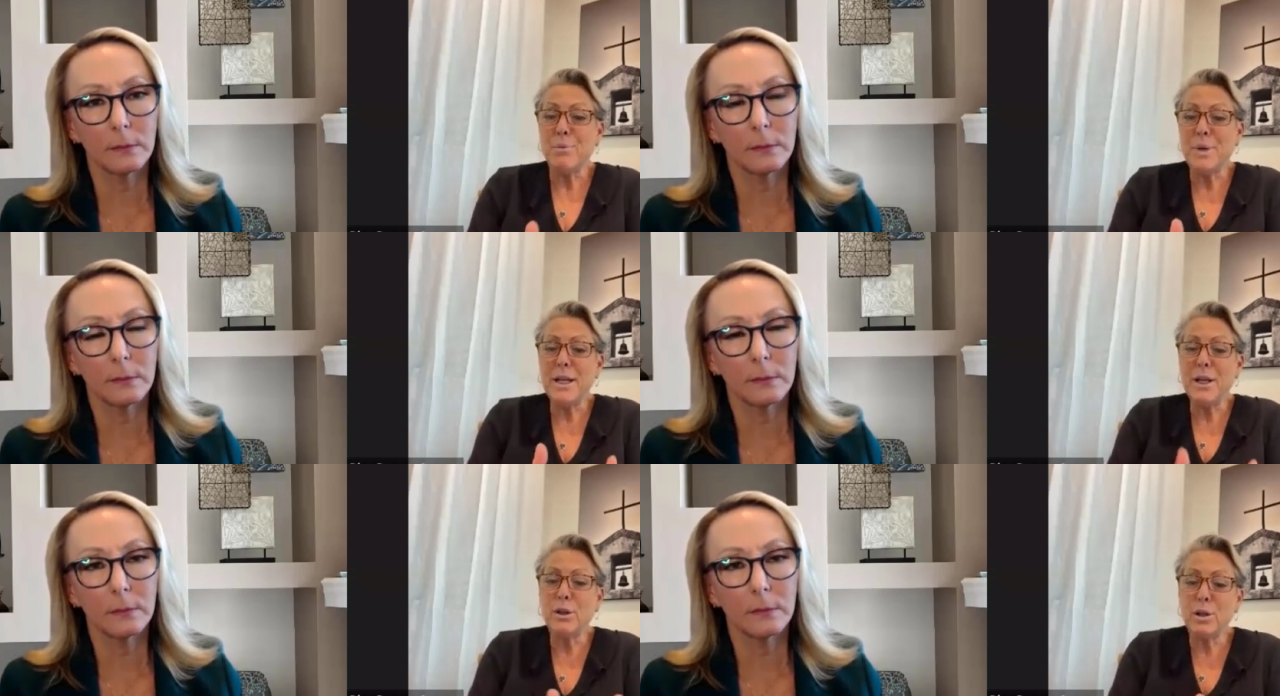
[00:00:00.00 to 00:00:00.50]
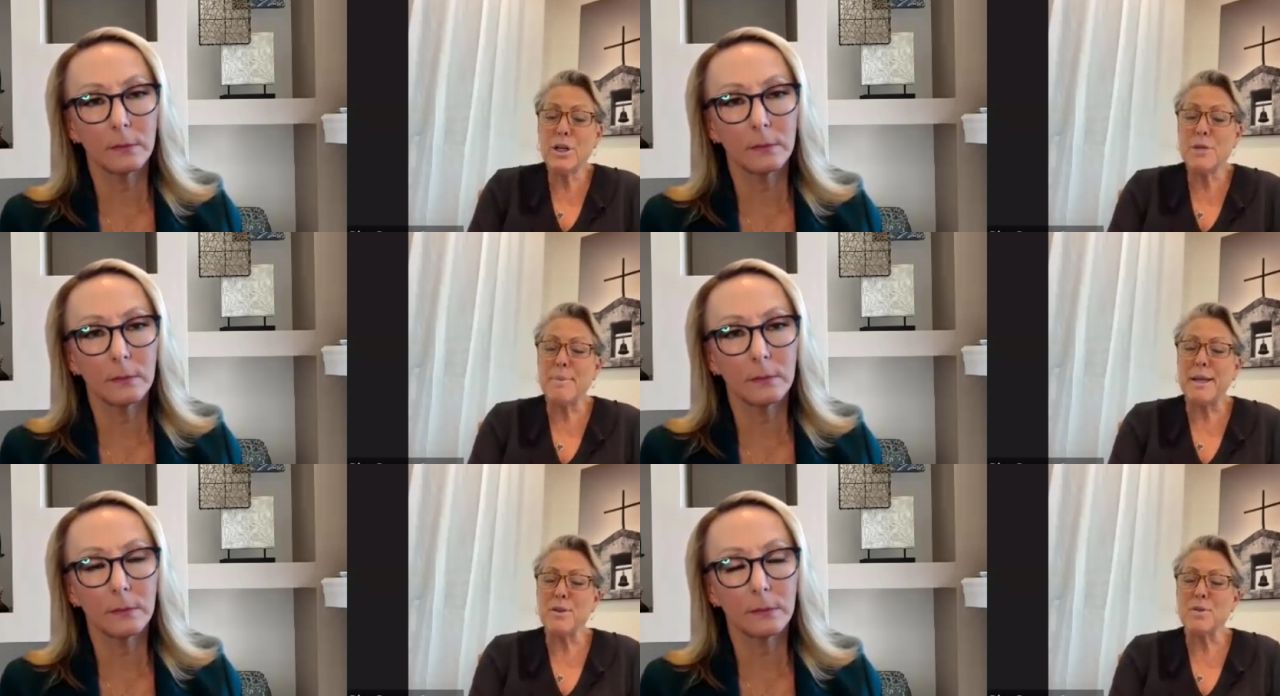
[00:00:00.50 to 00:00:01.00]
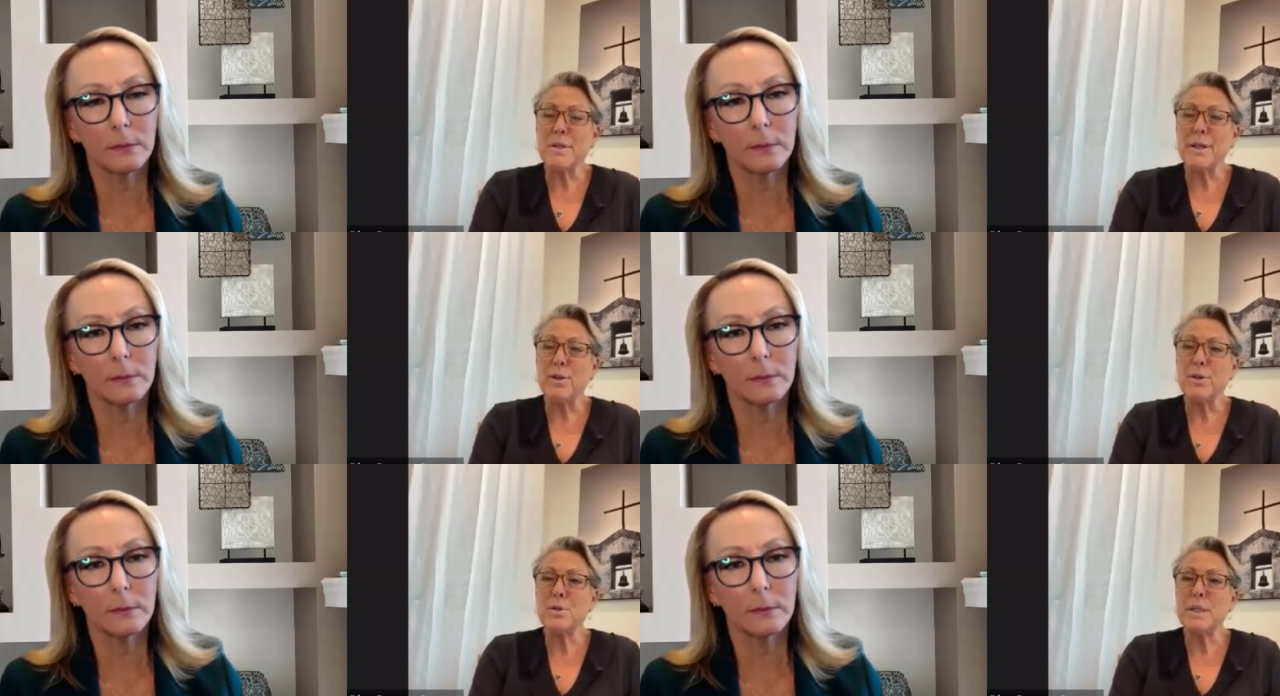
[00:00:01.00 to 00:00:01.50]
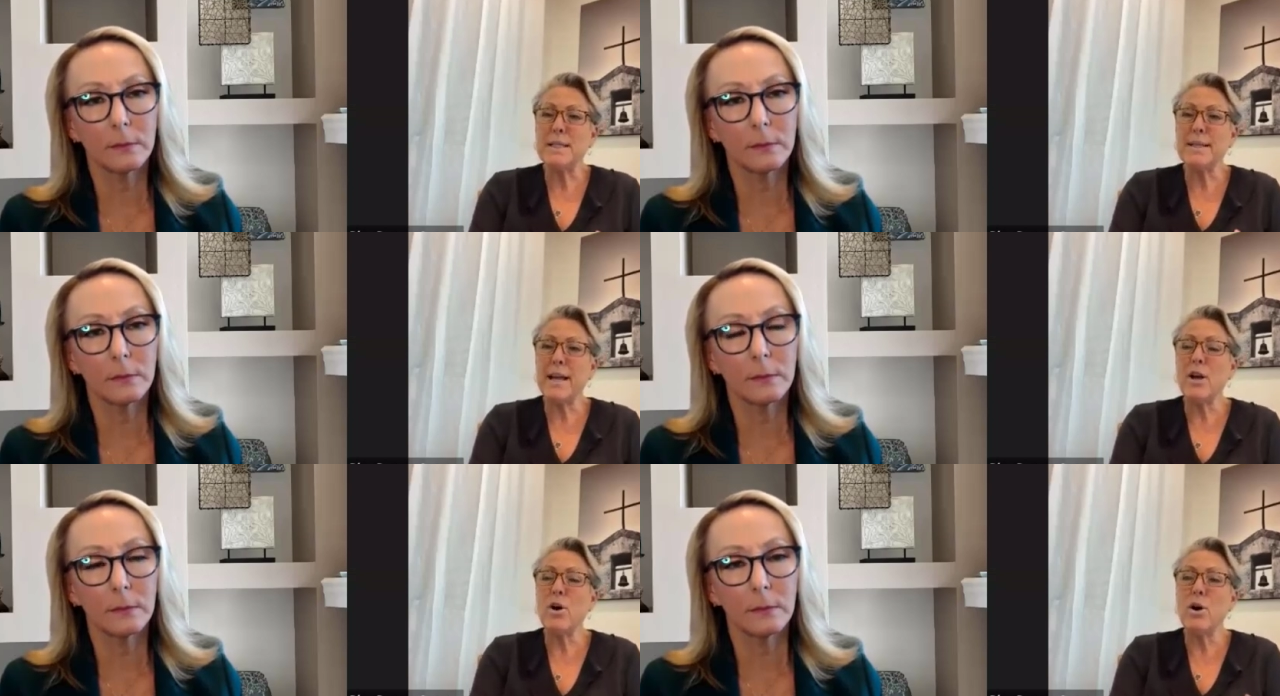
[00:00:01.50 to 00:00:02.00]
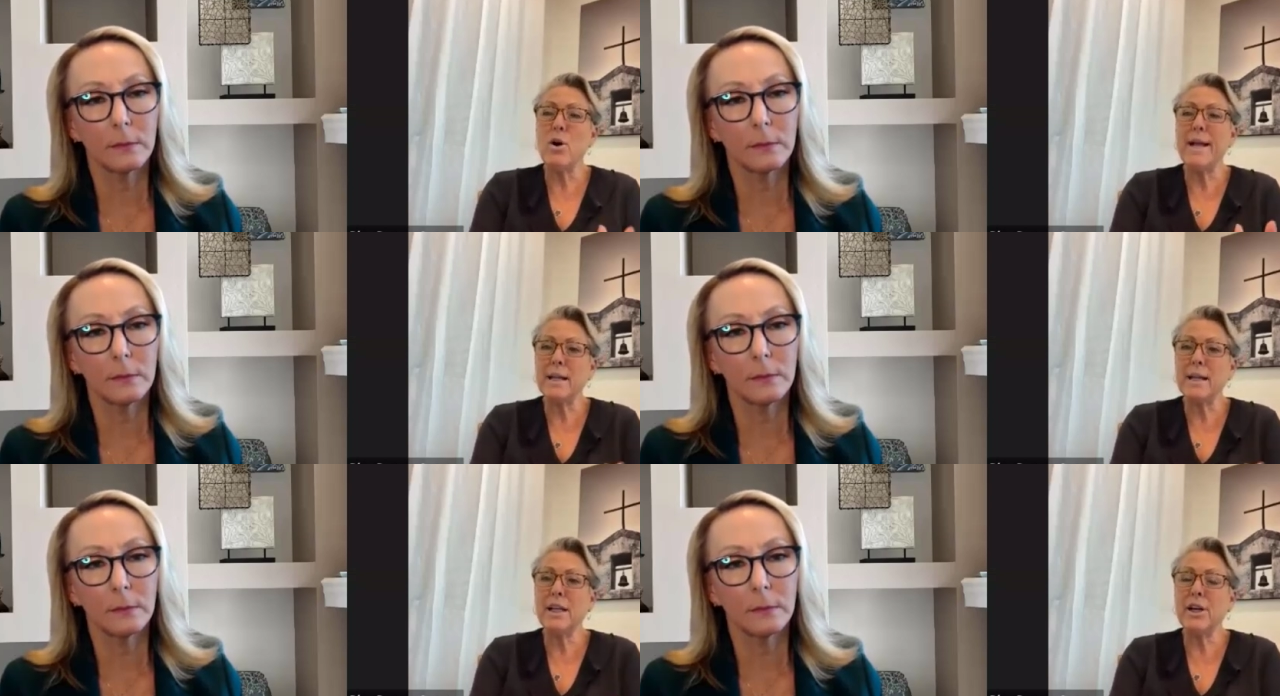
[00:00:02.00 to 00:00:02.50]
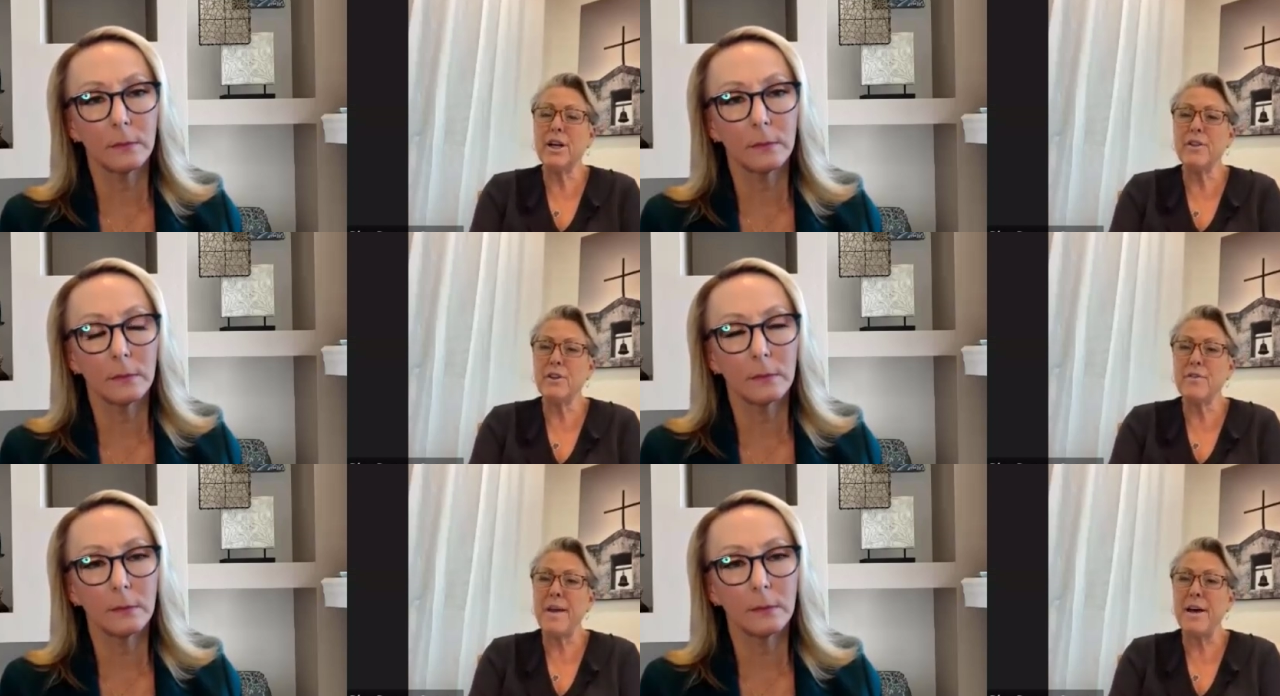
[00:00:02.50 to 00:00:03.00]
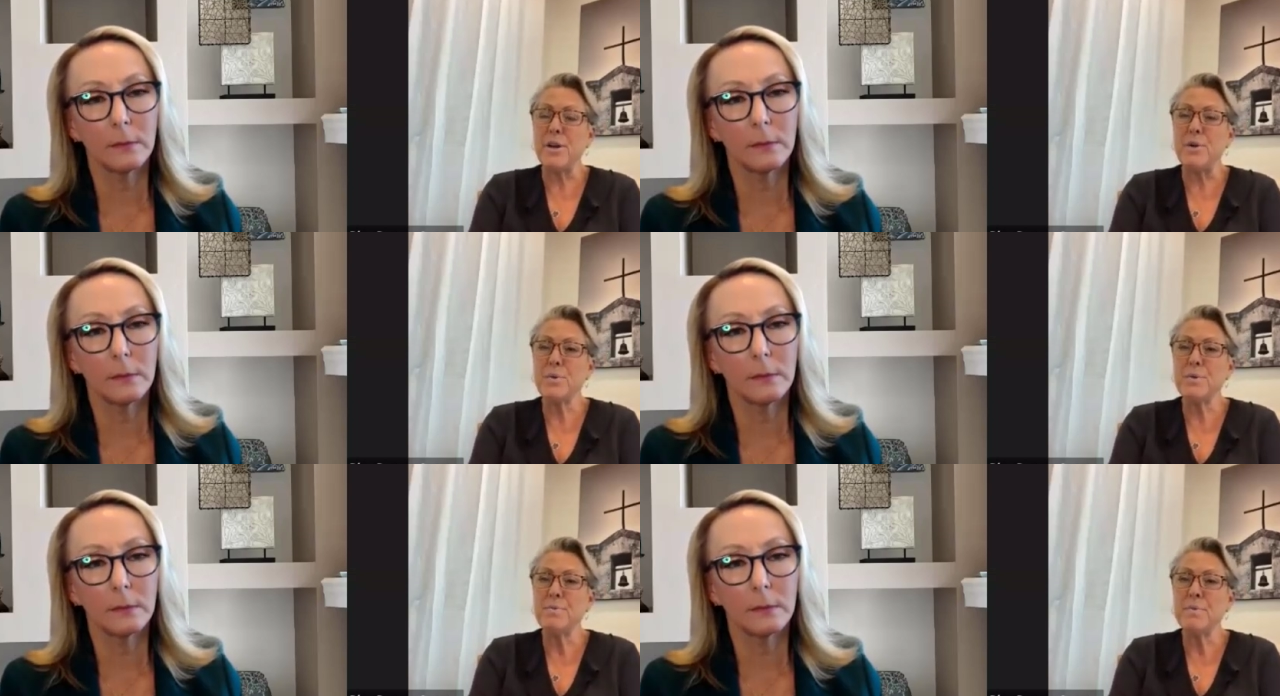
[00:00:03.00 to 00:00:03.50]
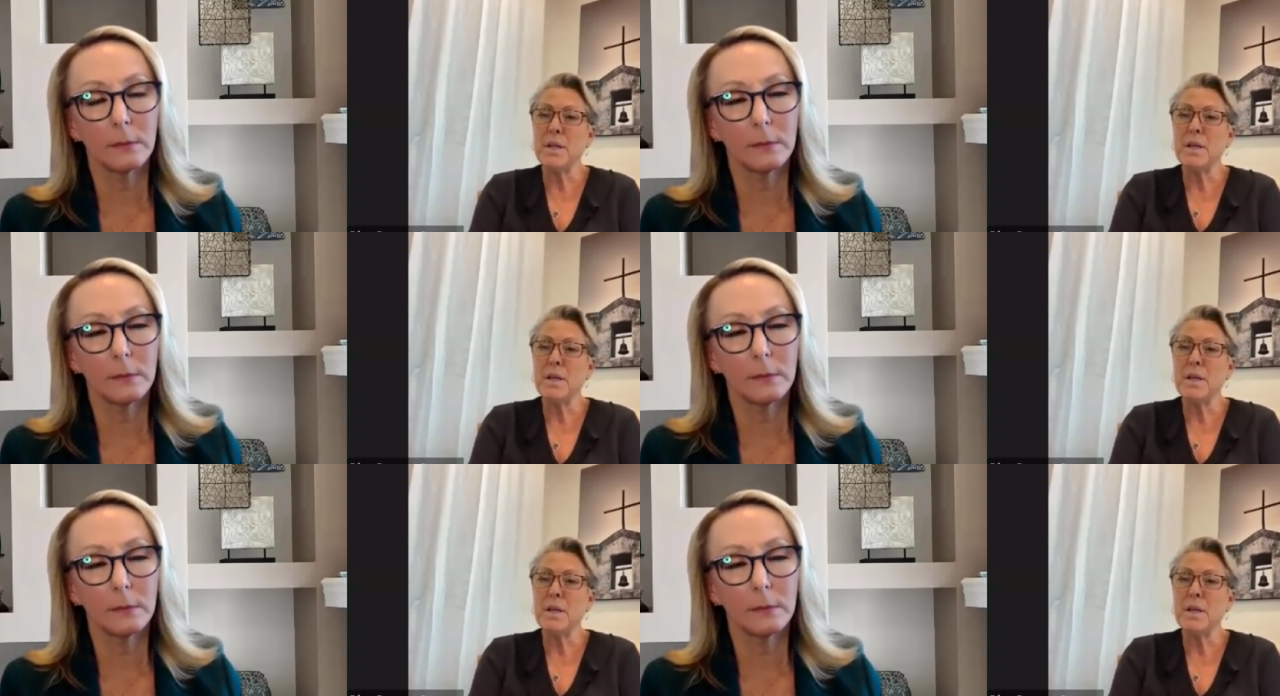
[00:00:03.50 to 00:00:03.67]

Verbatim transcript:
Speaker 1: what he learned about those leaders is they all had clarity of their values.